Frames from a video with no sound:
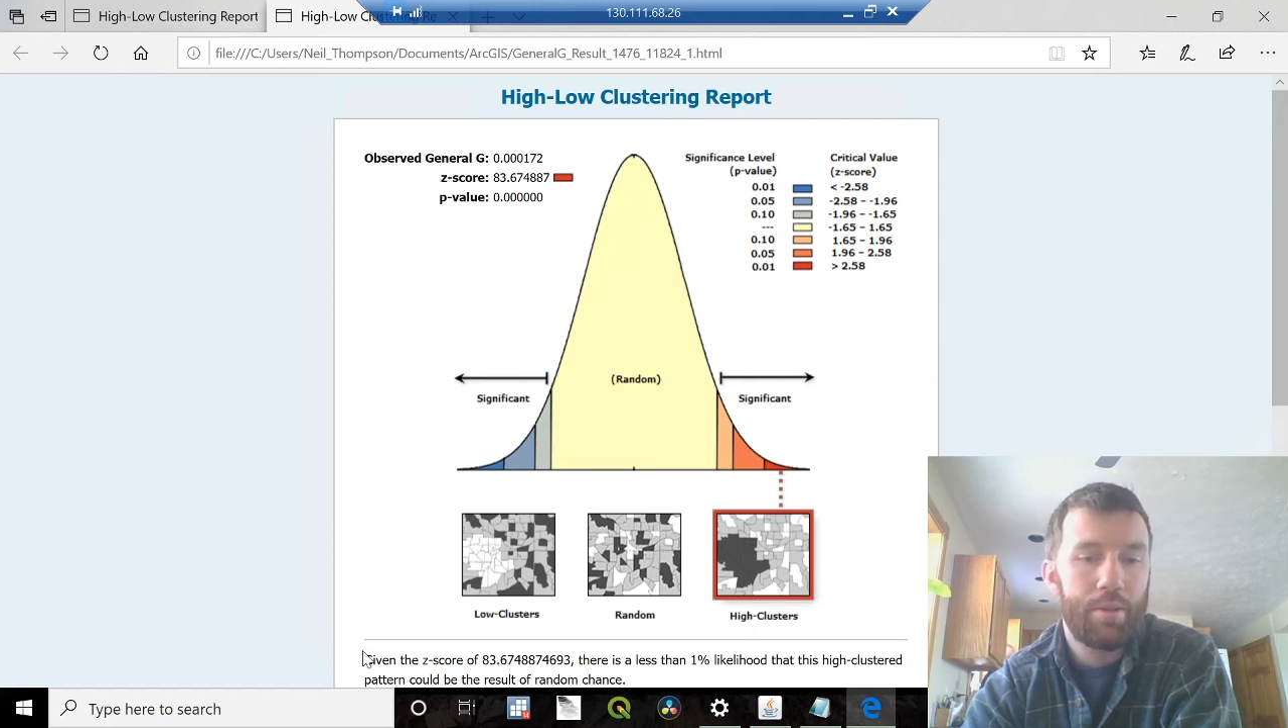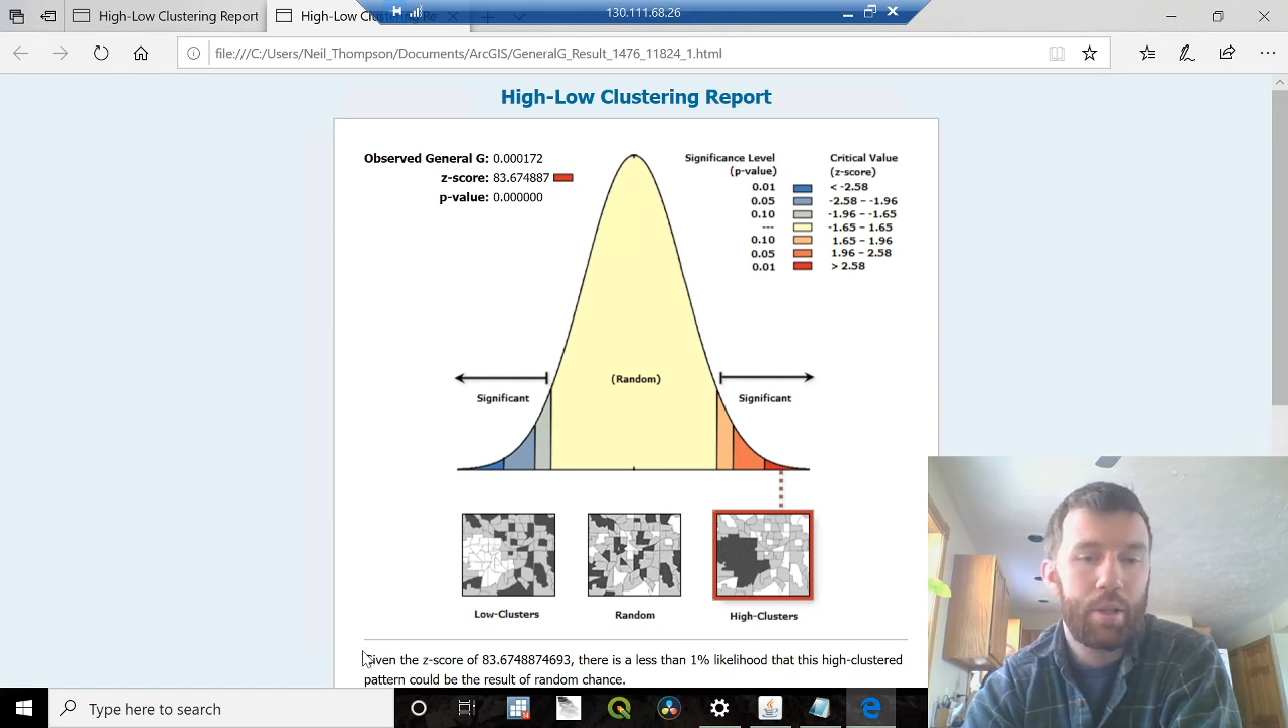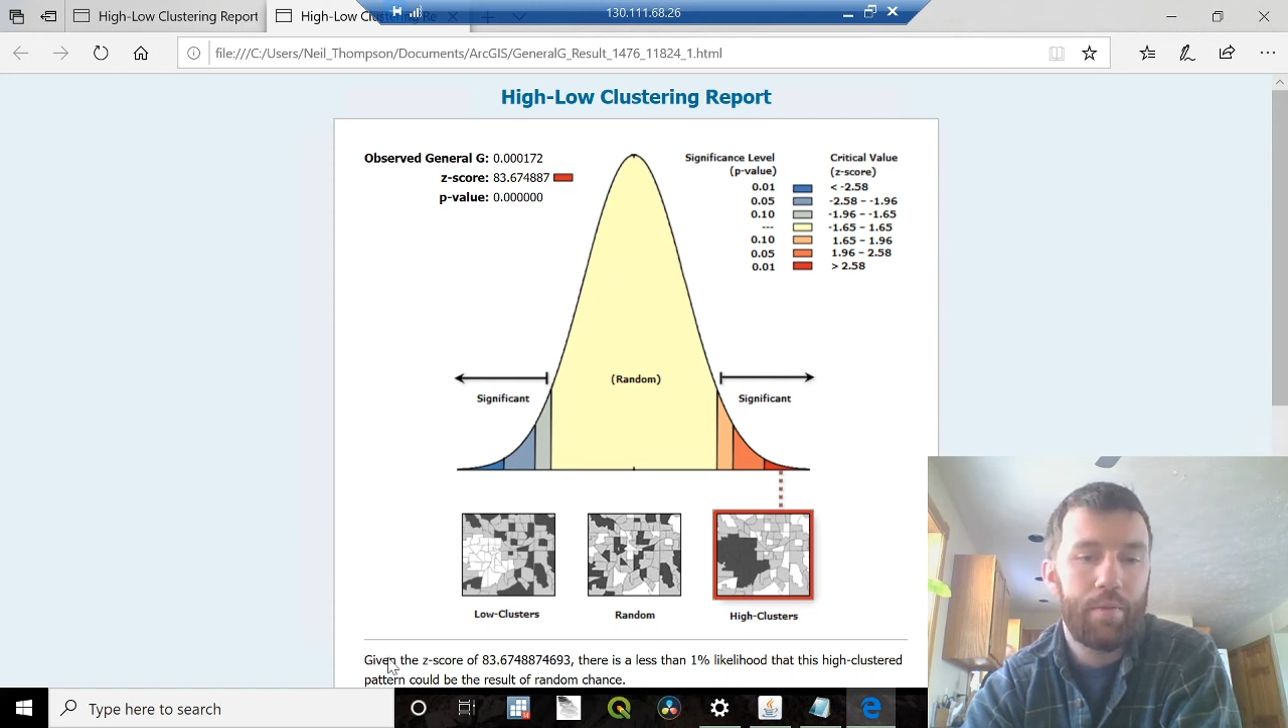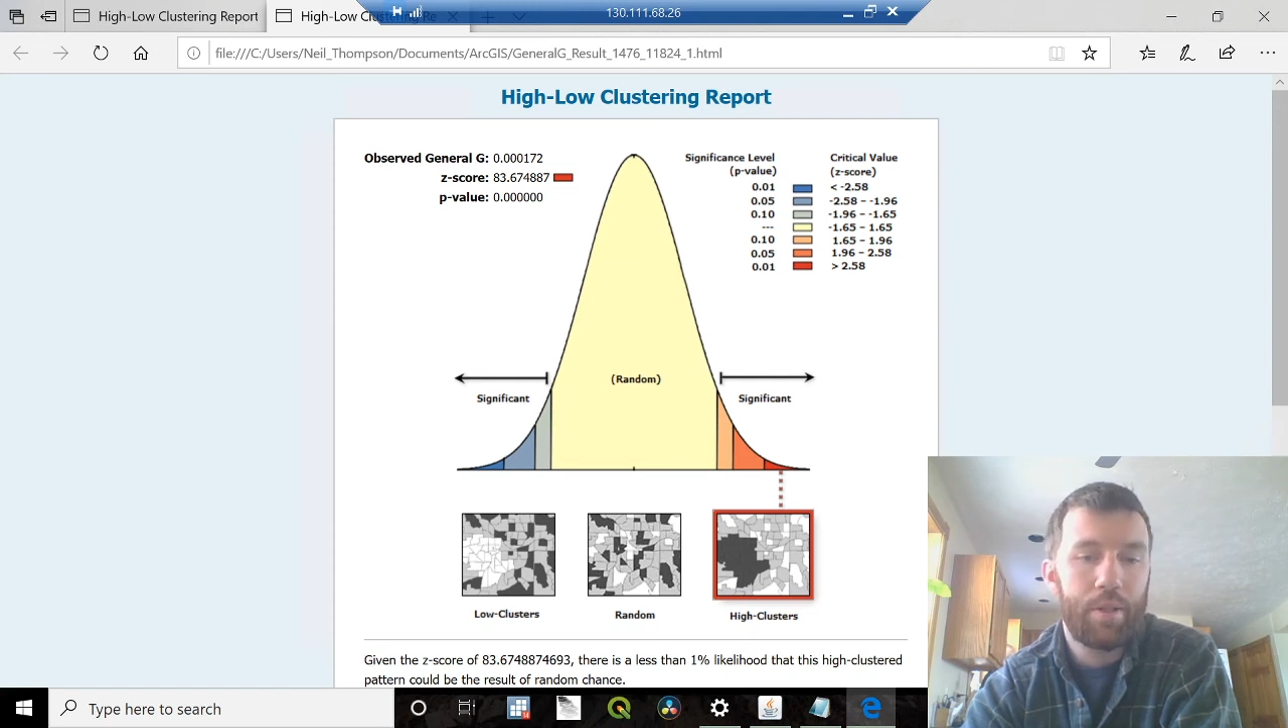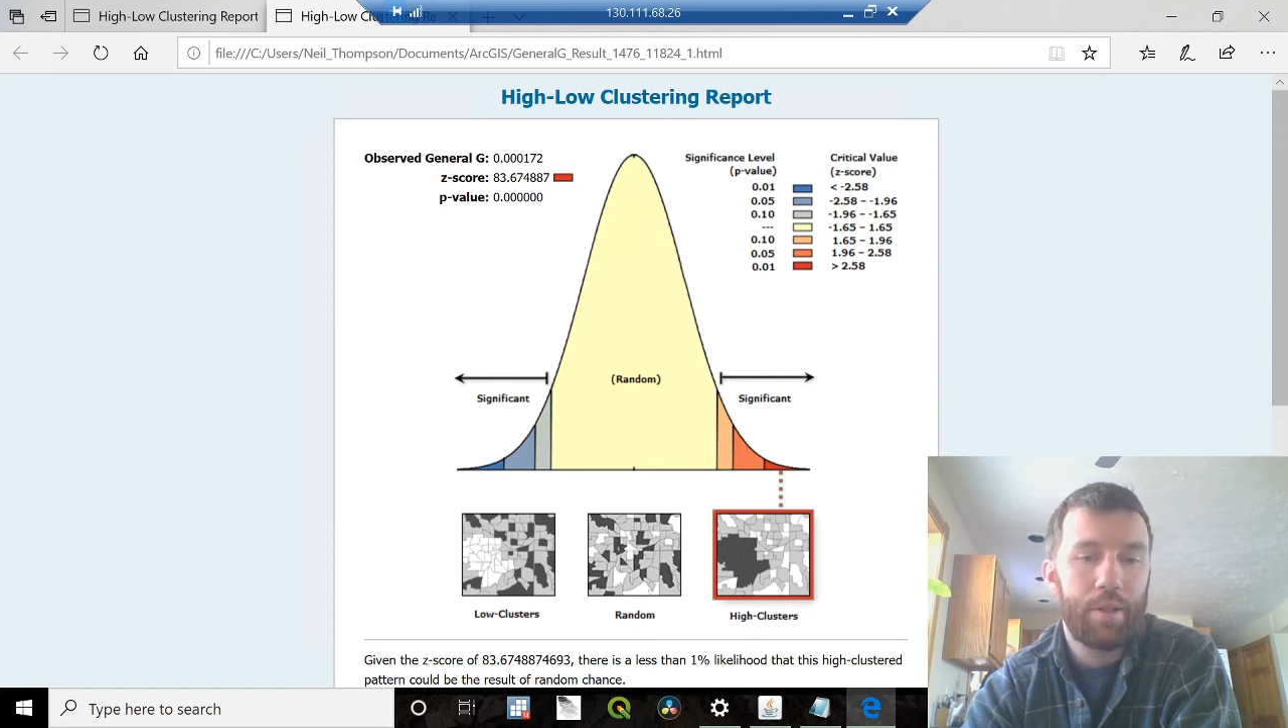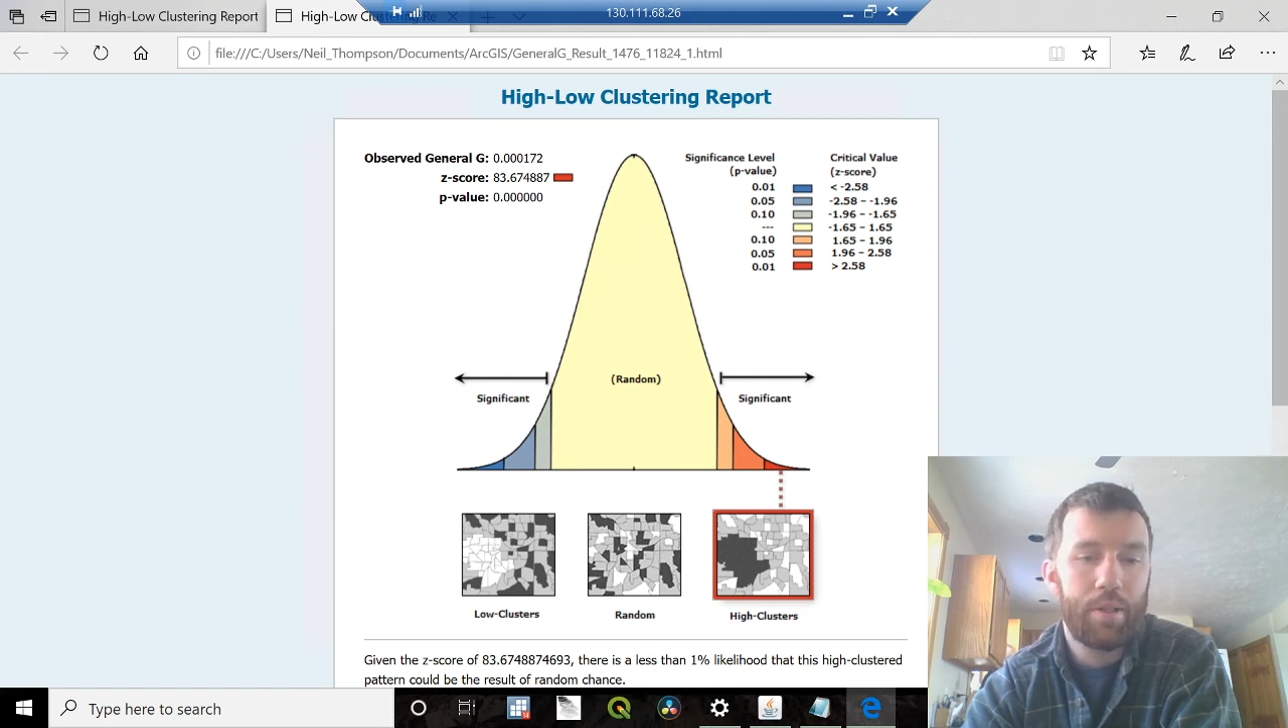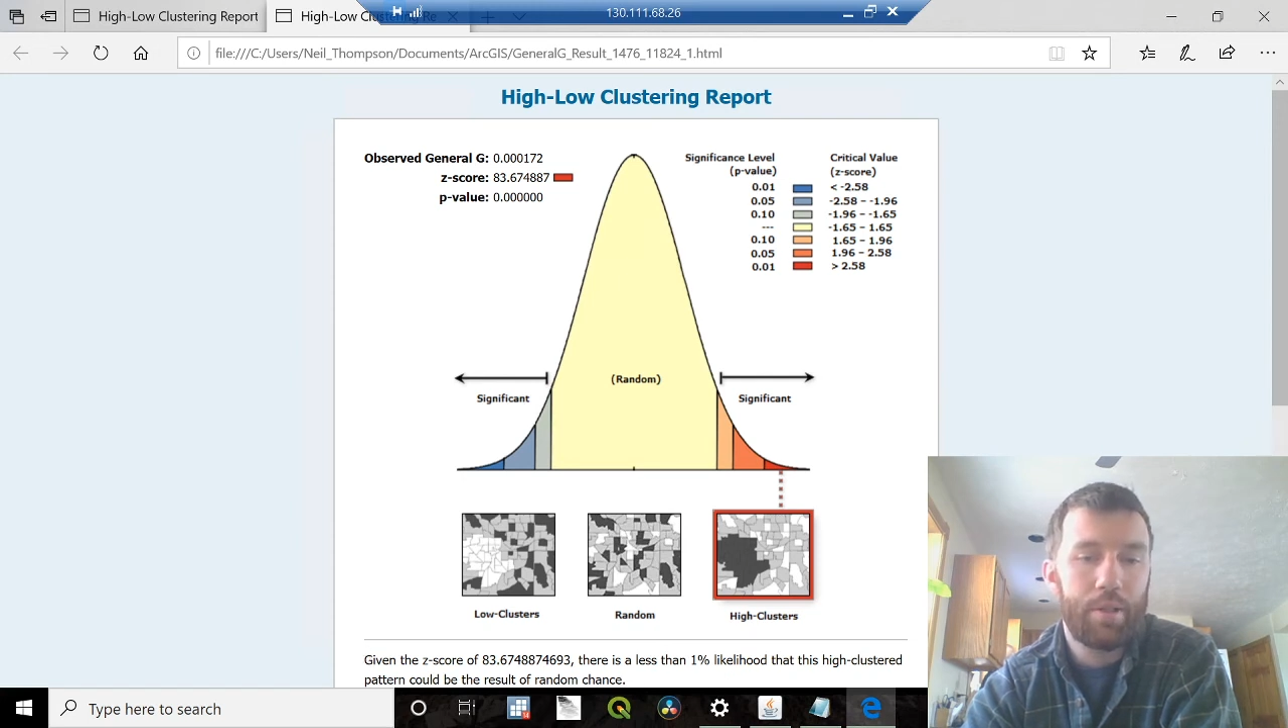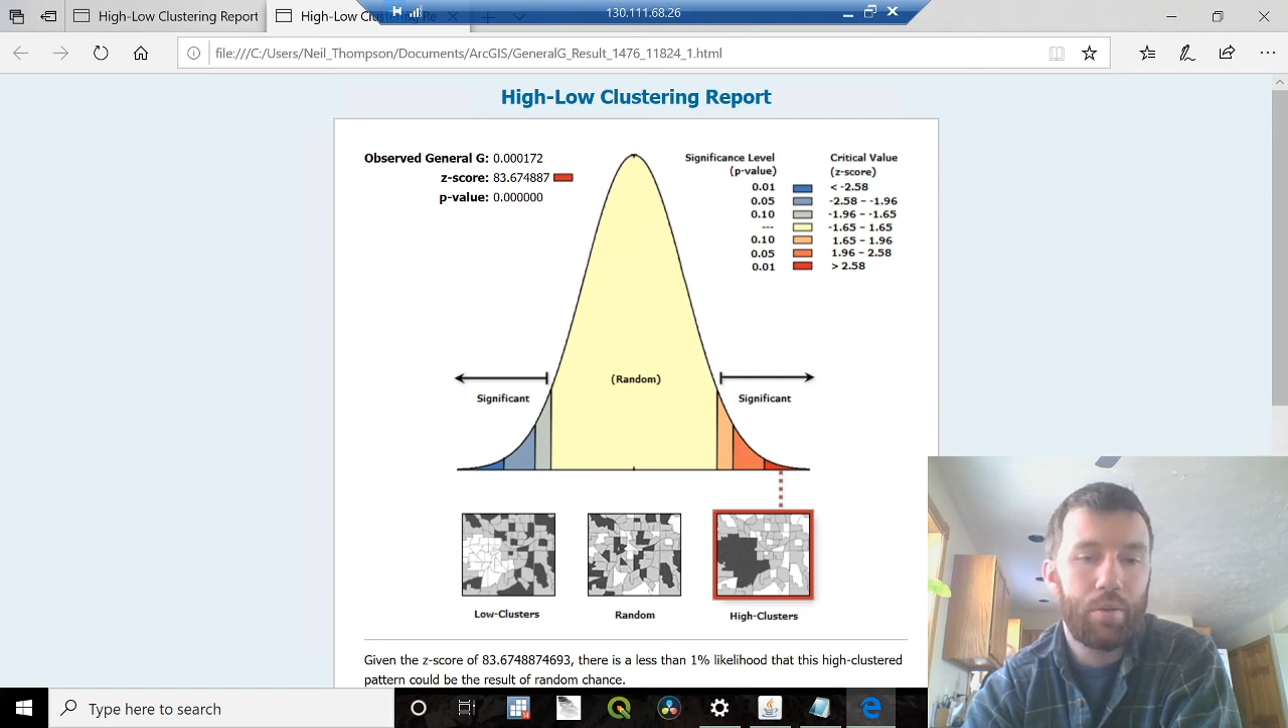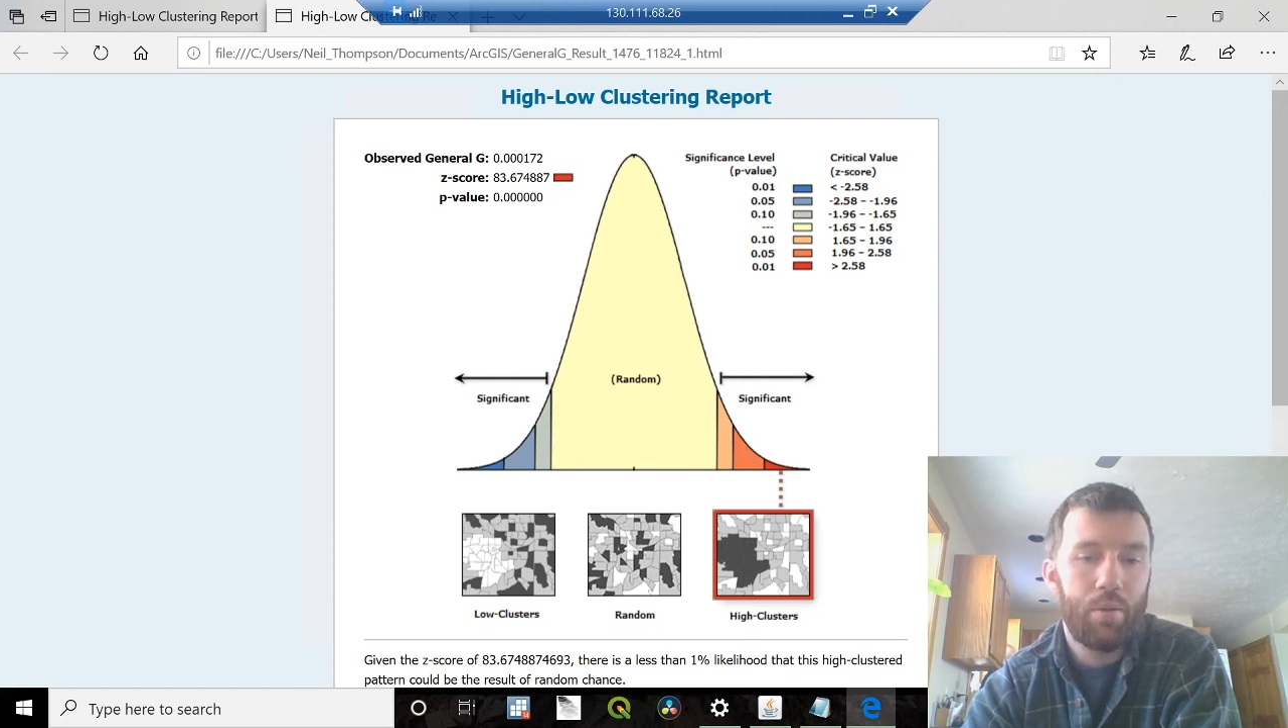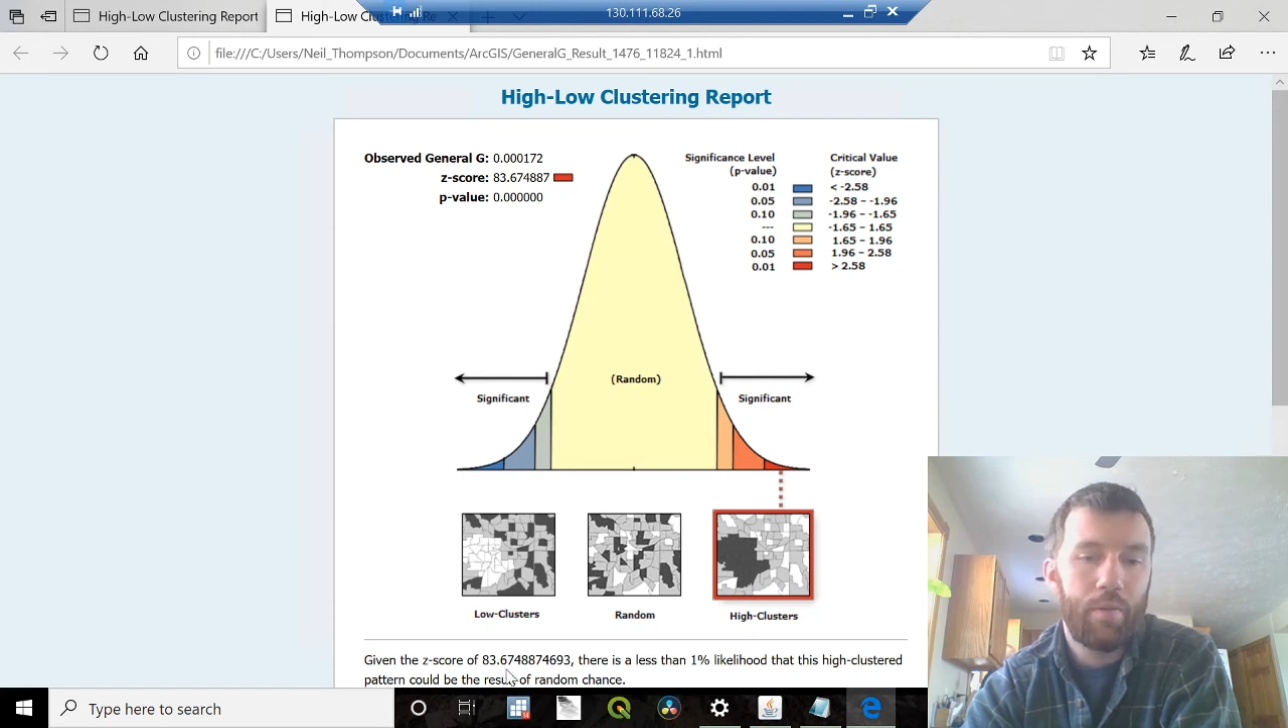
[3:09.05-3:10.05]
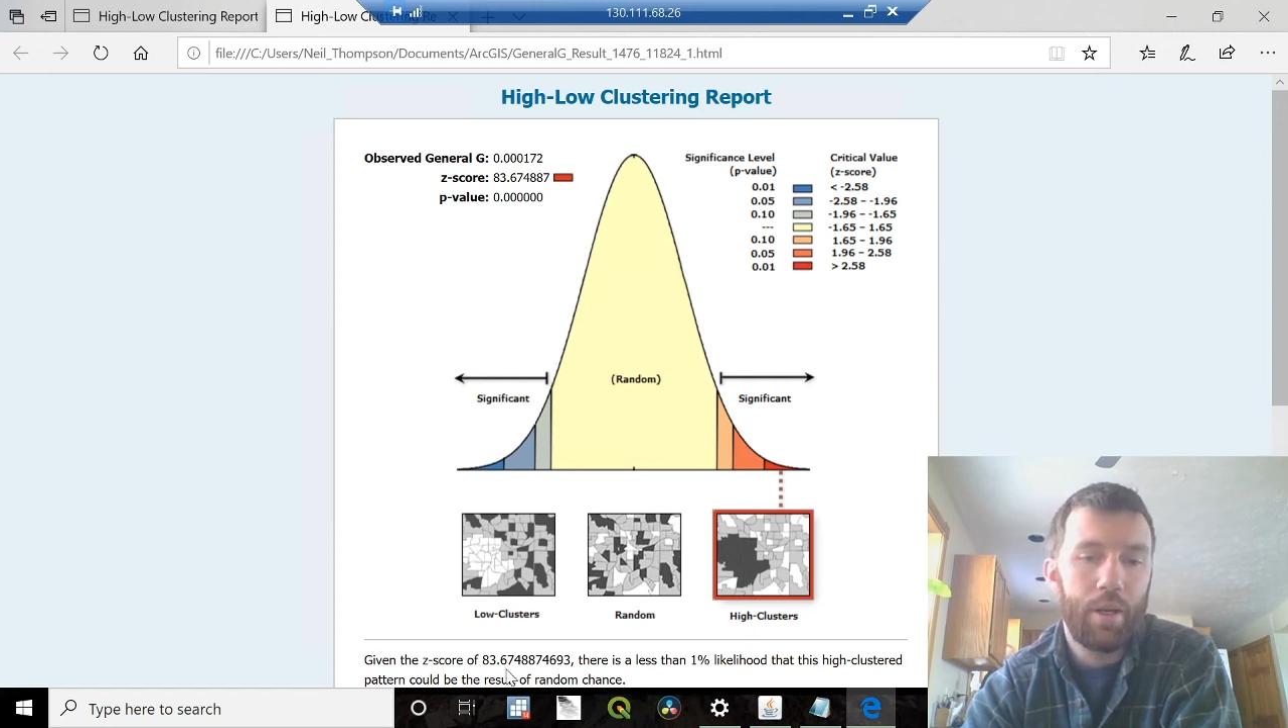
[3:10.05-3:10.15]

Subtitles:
So given the z-score of